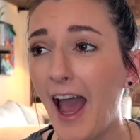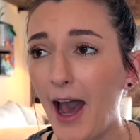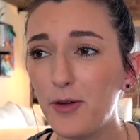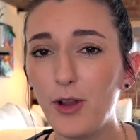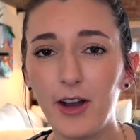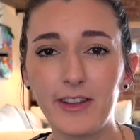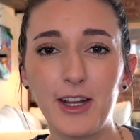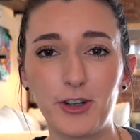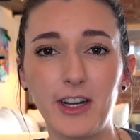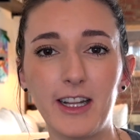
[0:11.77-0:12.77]
How long
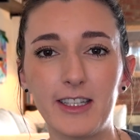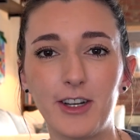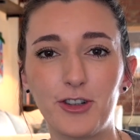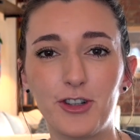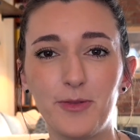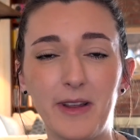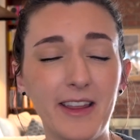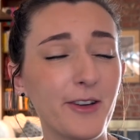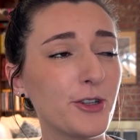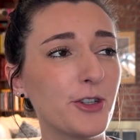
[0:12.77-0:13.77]
that training session should be?
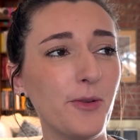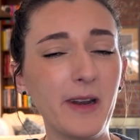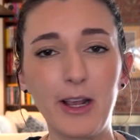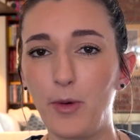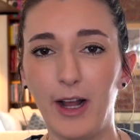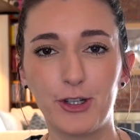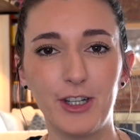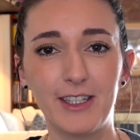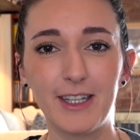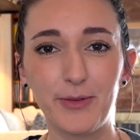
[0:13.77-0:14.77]
There's so many
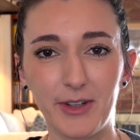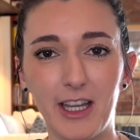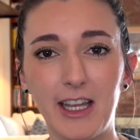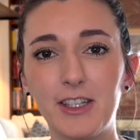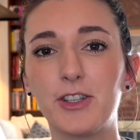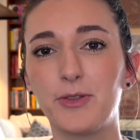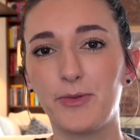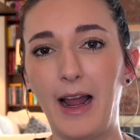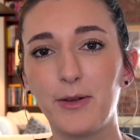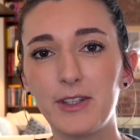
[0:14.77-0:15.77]
questions that really can
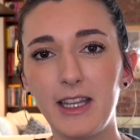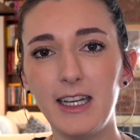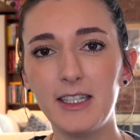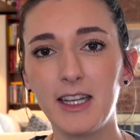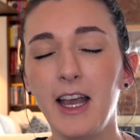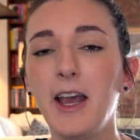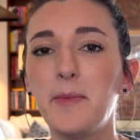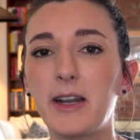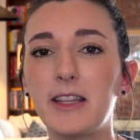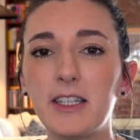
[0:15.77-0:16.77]
surround this,
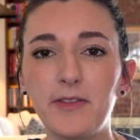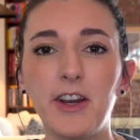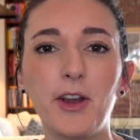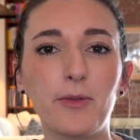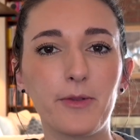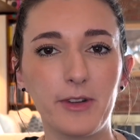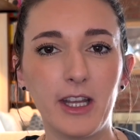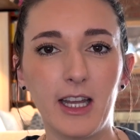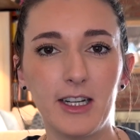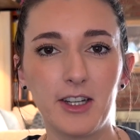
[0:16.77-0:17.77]
but in this video, we're
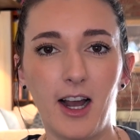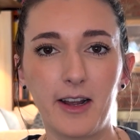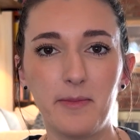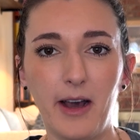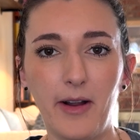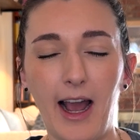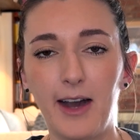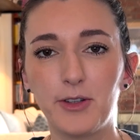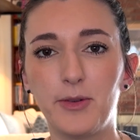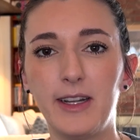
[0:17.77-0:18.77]
really going to talk about
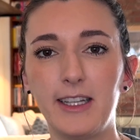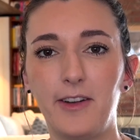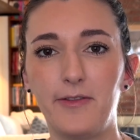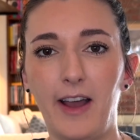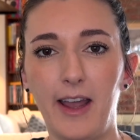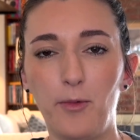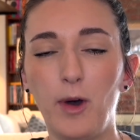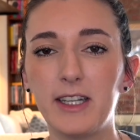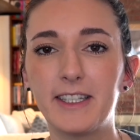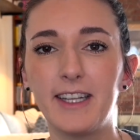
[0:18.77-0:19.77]
how to identify
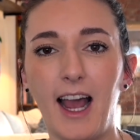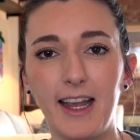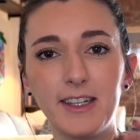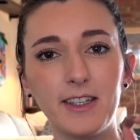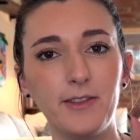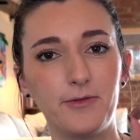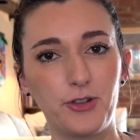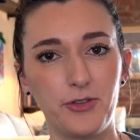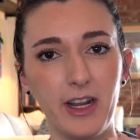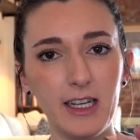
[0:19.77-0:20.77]
what size of
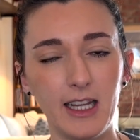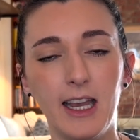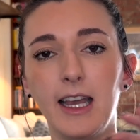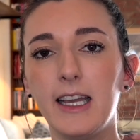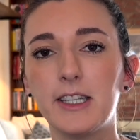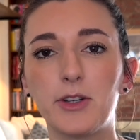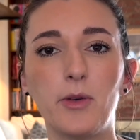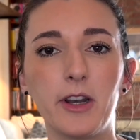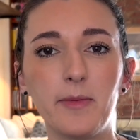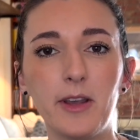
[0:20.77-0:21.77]
treat is
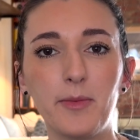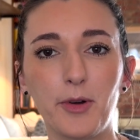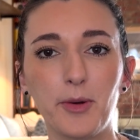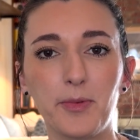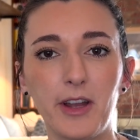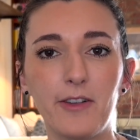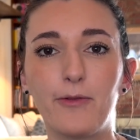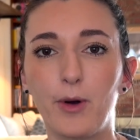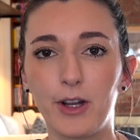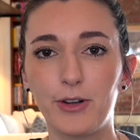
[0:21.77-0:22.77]
going to be appropriate
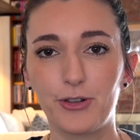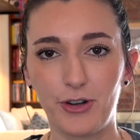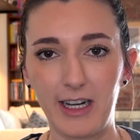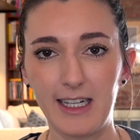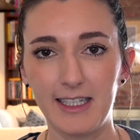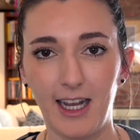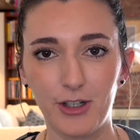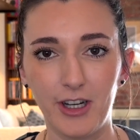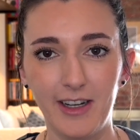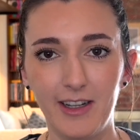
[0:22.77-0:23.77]
for your training
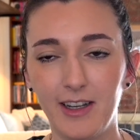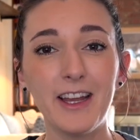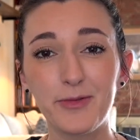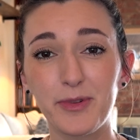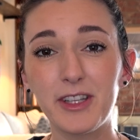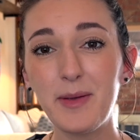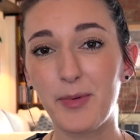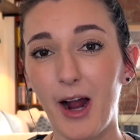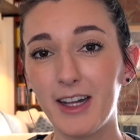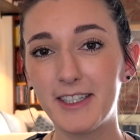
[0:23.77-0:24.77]
session. In really
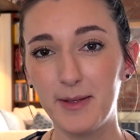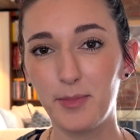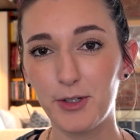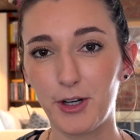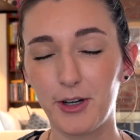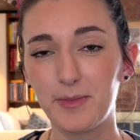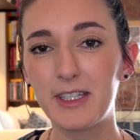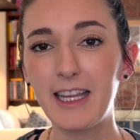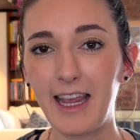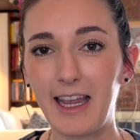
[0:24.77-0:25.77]
broad, simple terms,
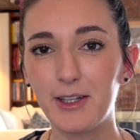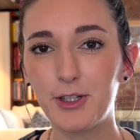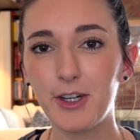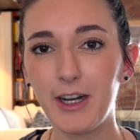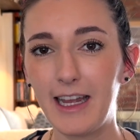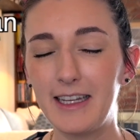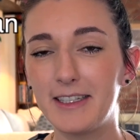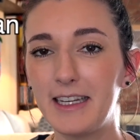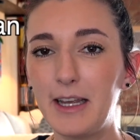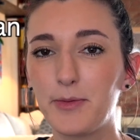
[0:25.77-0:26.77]
the answer
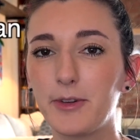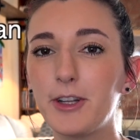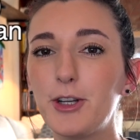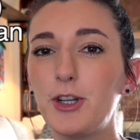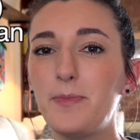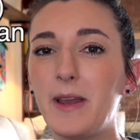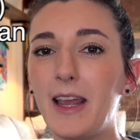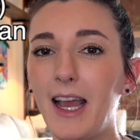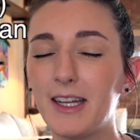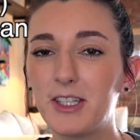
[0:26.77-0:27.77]
is it really should
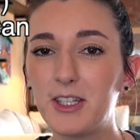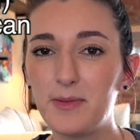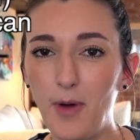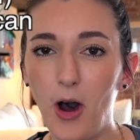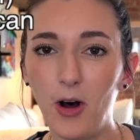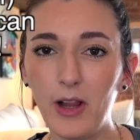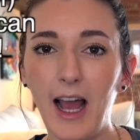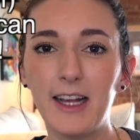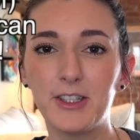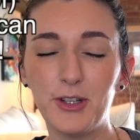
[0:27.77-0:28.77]
be as small
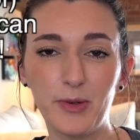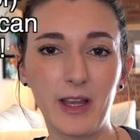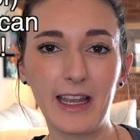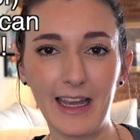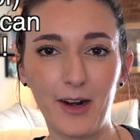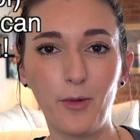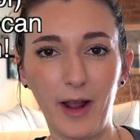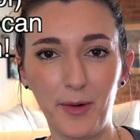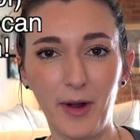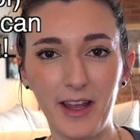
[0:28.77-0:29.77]
as you can get
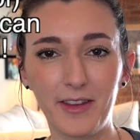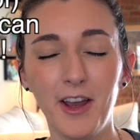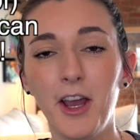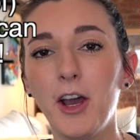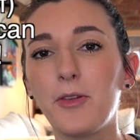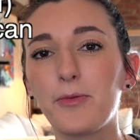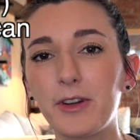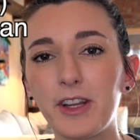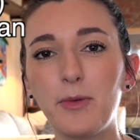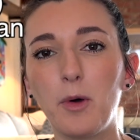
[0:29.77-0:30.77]
away with.
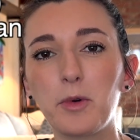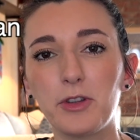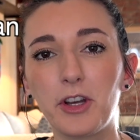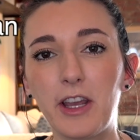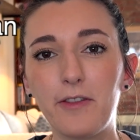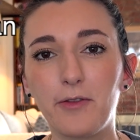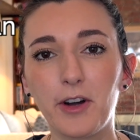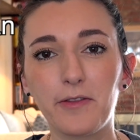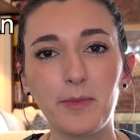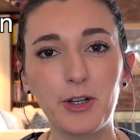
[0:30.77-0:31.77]
Really what we're looking
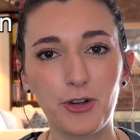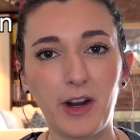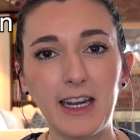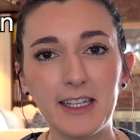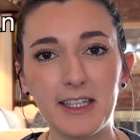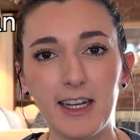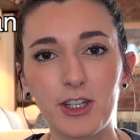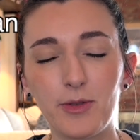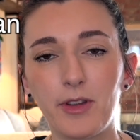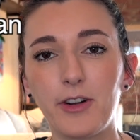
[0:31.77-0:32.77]
for from a training
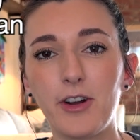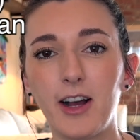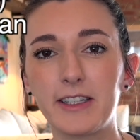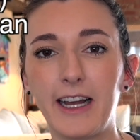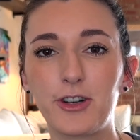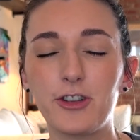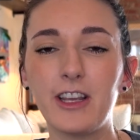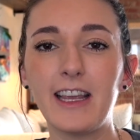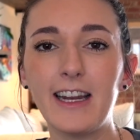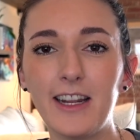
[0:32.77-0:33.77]
session with our dogs
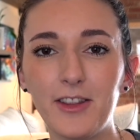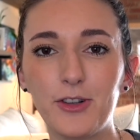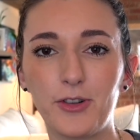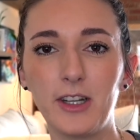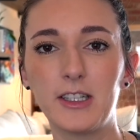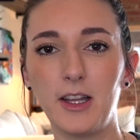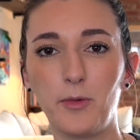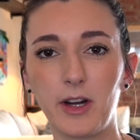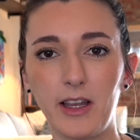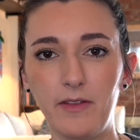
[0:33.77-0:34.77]
actually eating the treats that
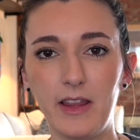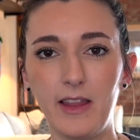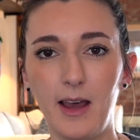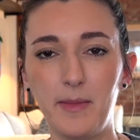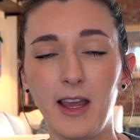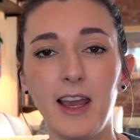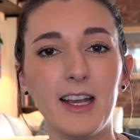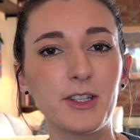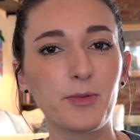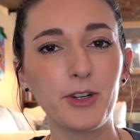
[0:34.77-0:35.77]
we're giving them
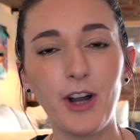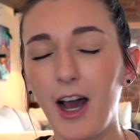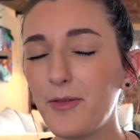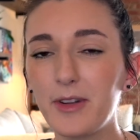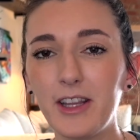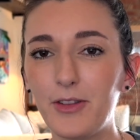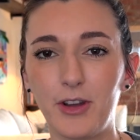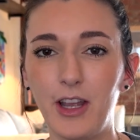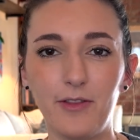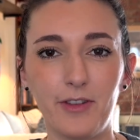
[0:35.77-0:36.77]
is we're not really
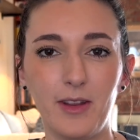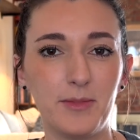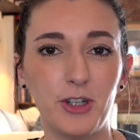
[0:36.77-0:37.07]
looking for them to